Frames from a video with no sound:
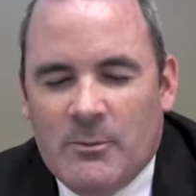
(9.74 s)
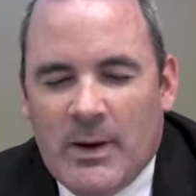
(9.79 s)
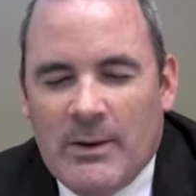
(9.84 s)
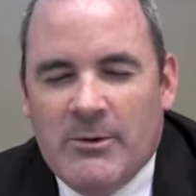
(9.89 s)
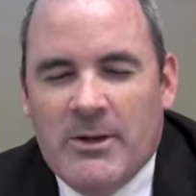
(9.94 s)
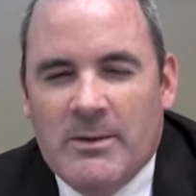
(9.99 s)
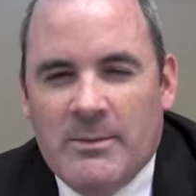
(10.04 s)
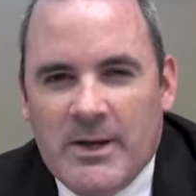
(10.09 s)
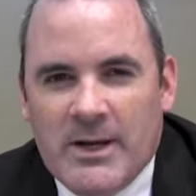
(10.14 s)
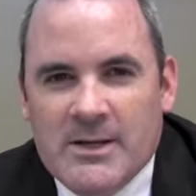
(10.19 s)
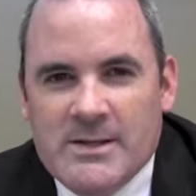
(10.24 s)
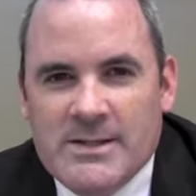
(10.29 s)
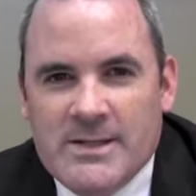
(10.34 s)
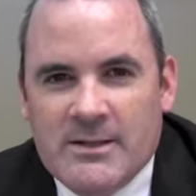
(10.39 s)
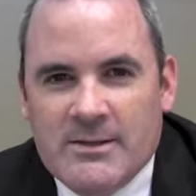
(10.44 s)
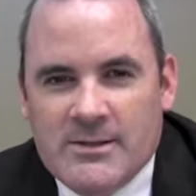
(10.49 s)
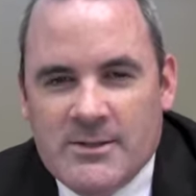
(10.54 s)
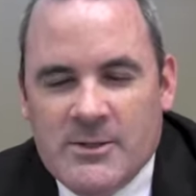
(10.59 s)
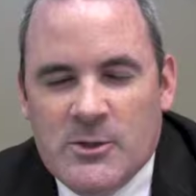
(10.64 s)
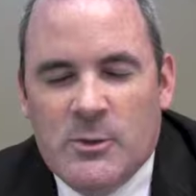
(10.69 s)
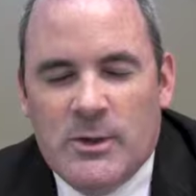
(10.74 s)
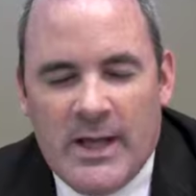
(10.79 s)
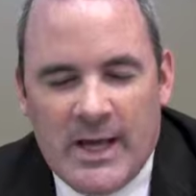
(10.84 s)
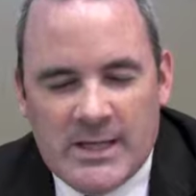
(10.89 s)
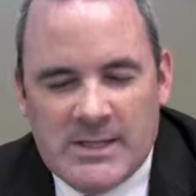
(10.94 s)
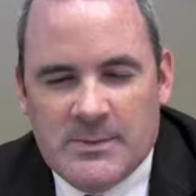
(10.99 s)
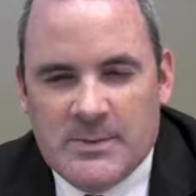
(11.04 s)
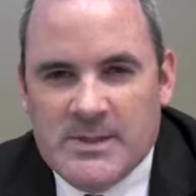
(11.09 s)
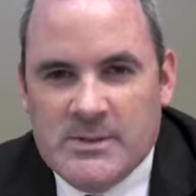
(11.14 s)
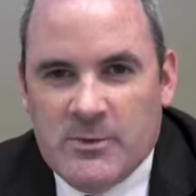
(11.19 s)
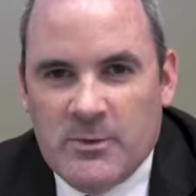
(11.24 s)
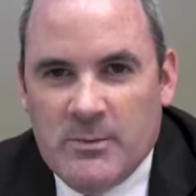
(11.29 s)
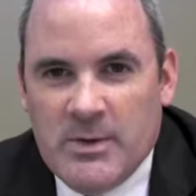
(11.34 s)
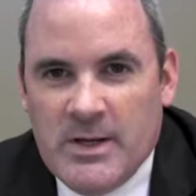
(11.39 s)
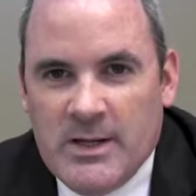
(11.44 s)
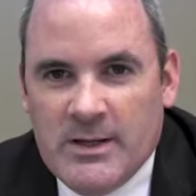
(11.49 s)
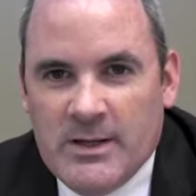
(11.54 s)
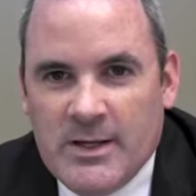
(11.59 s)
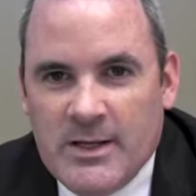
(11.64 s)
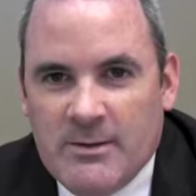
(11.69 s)
Probably the biggest two announcements would
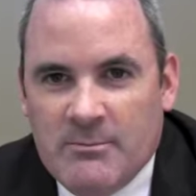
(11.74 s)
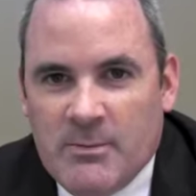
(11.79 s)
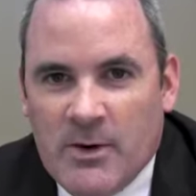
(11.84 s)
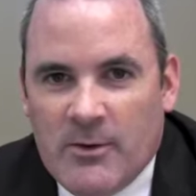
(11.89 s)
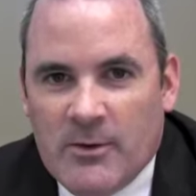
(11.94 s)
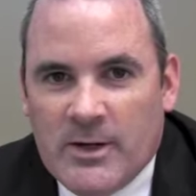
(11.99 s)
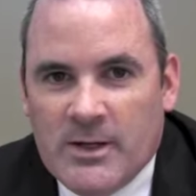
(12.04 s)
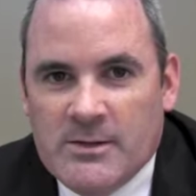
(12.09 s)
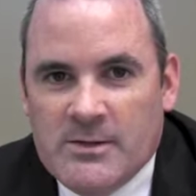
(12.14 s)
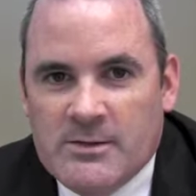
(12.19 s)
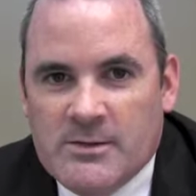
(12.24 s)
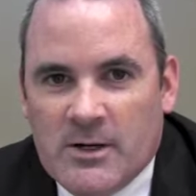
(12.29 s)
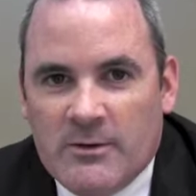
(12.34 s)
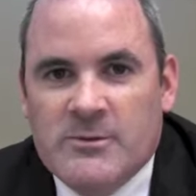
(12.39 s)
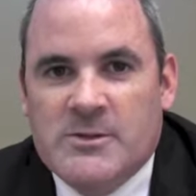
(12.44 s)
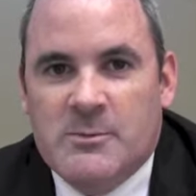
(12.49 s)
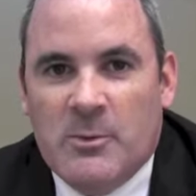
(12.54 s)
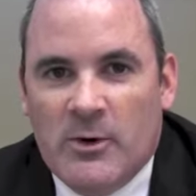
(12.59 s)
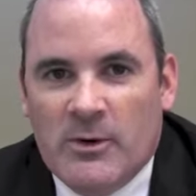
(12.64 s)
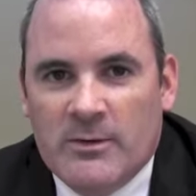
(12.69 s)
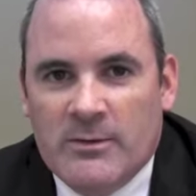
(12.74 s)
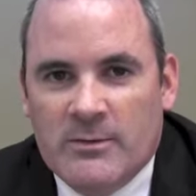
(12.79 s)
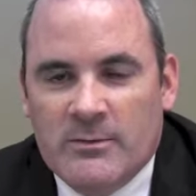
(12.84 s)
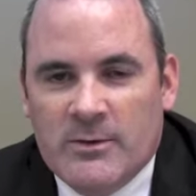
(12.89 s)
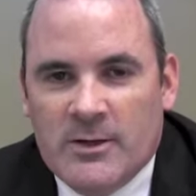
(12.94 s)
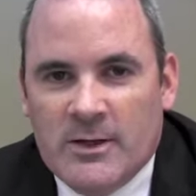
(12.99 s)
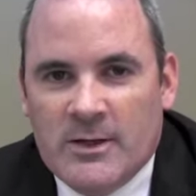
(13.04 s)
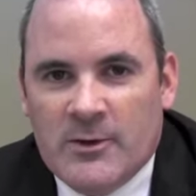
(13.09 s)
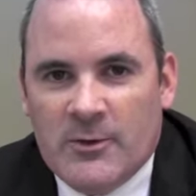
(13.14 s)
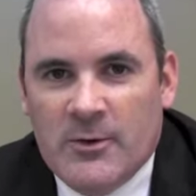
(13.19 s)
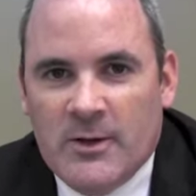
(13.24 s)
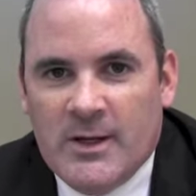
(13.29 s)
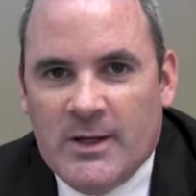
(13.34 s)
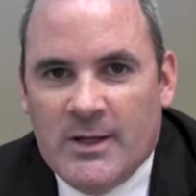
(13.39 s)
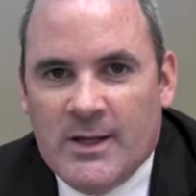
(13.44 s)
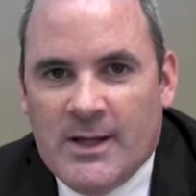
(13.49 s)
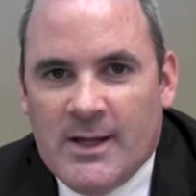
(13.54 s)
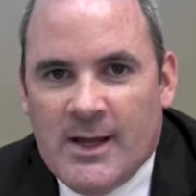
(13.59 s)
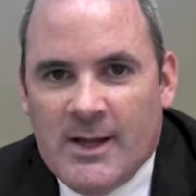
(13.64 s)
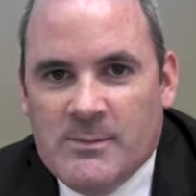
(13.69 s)
be the Boeing service bulletin, including
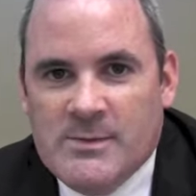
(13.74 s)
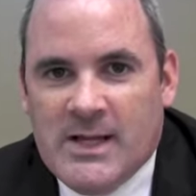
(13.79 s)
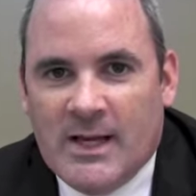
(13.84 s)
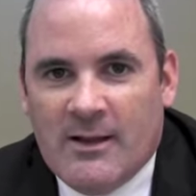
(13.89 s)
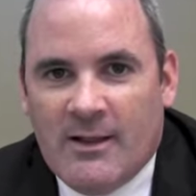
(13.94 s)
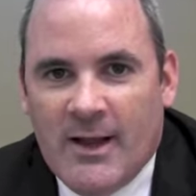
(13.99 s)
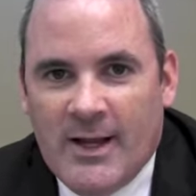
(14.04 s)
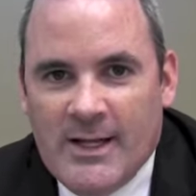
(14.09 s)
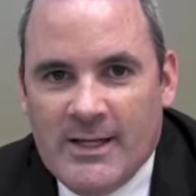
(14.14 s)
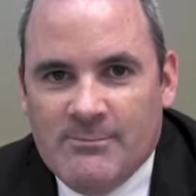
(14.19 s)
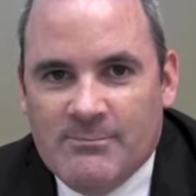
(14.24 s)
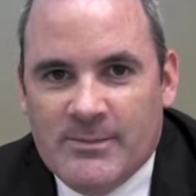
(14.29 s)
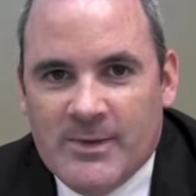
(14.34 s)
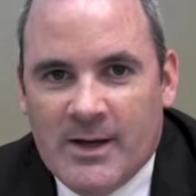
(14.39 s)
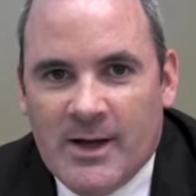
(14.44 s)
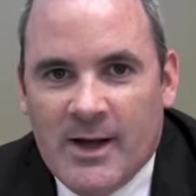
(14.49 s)
the Emteq lighting.